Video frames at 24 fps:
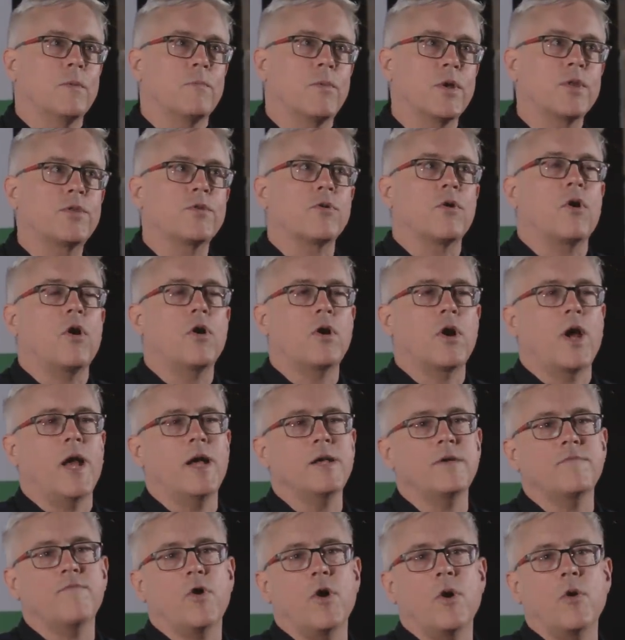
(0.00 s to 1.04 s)
But there
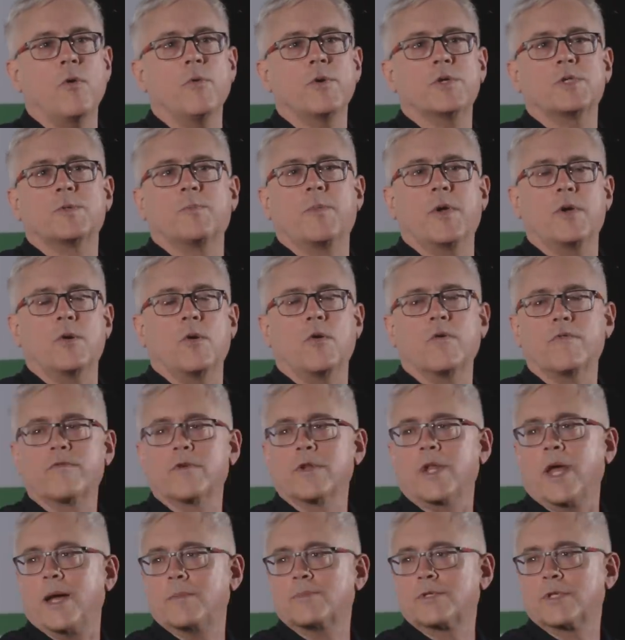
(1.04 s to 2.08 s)
have always been
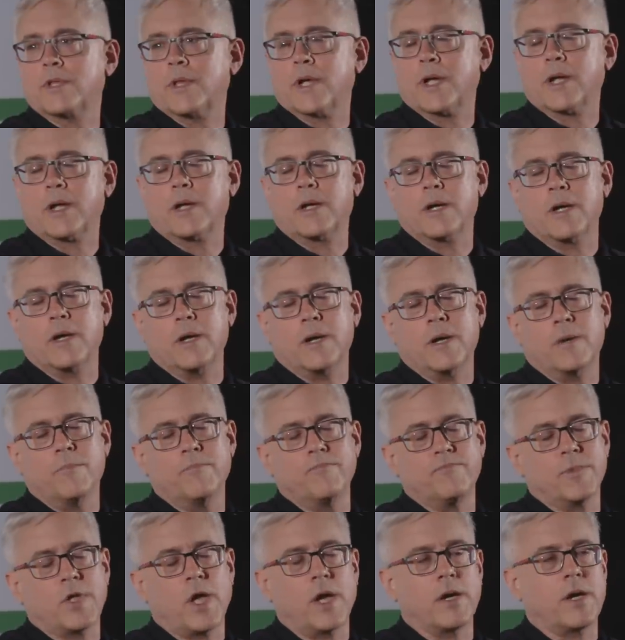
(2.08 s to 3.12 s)
overlaps, like
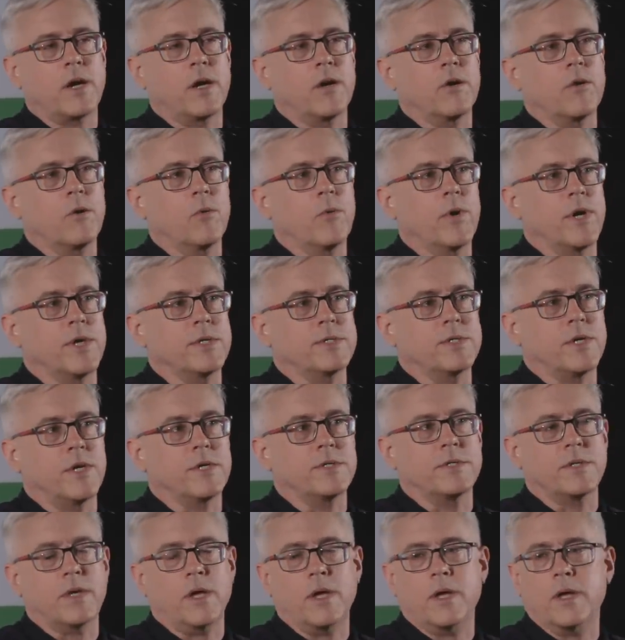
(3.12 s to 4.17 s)
Donna Haraway's
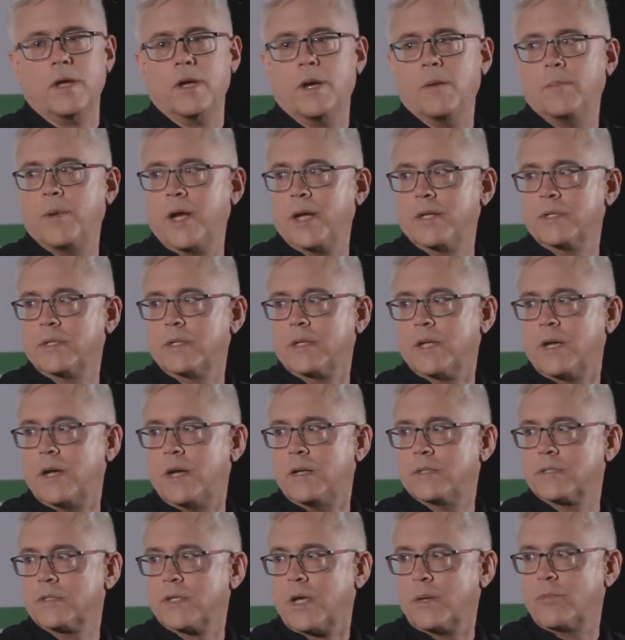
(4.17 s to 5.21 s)
essay about
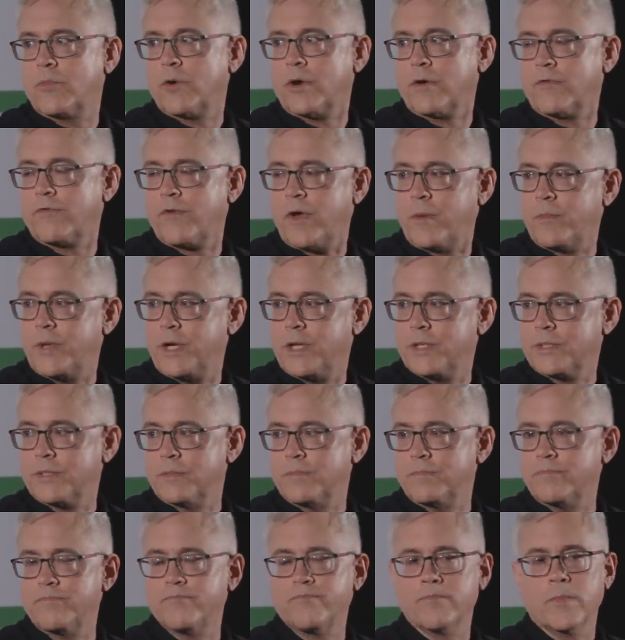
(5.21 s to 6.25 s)
cyborg
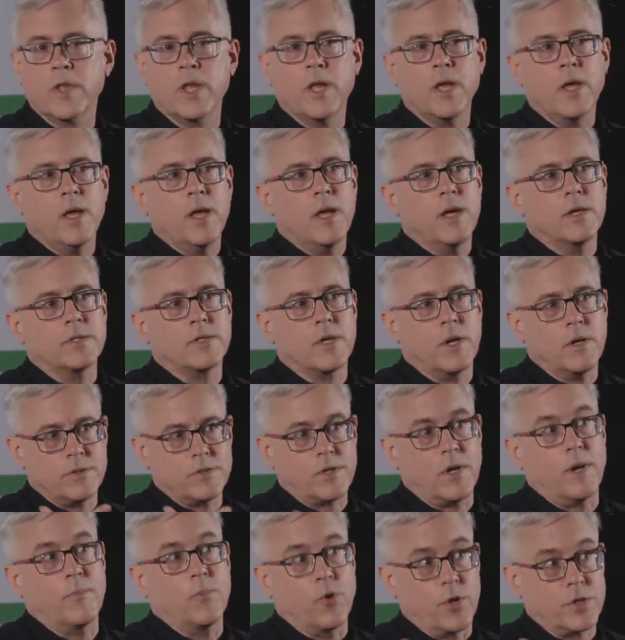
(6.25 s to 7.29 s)
feminism,
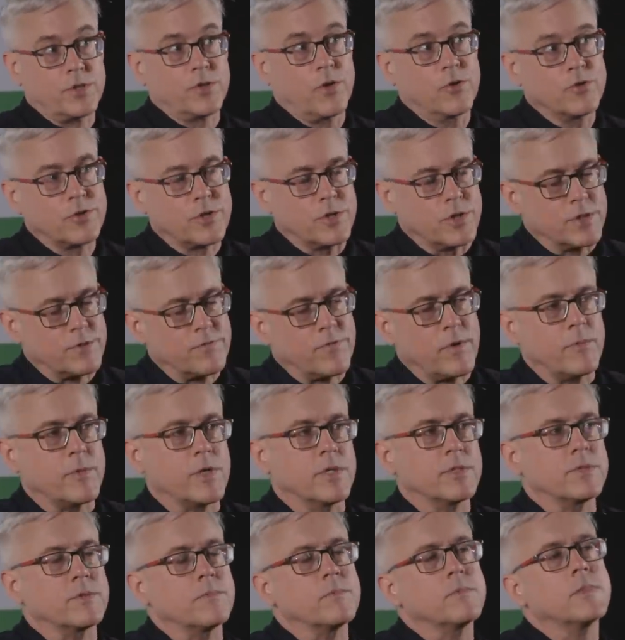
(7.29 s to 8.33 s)
cyborg socialist
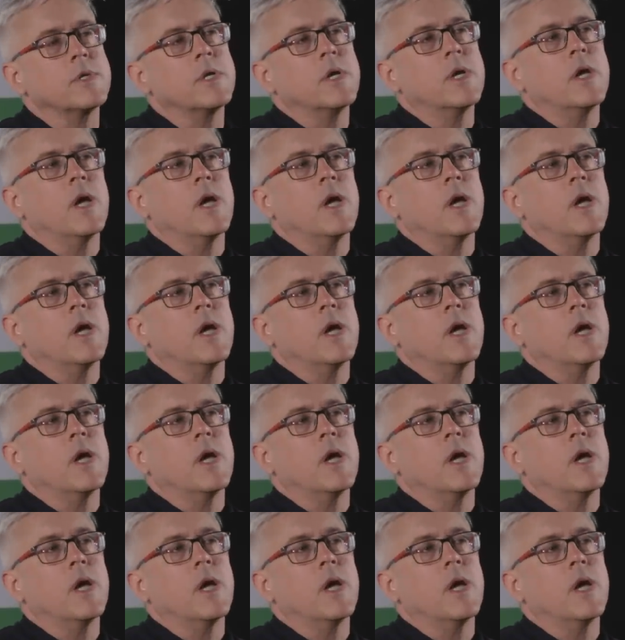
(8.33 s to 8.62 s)
feminism.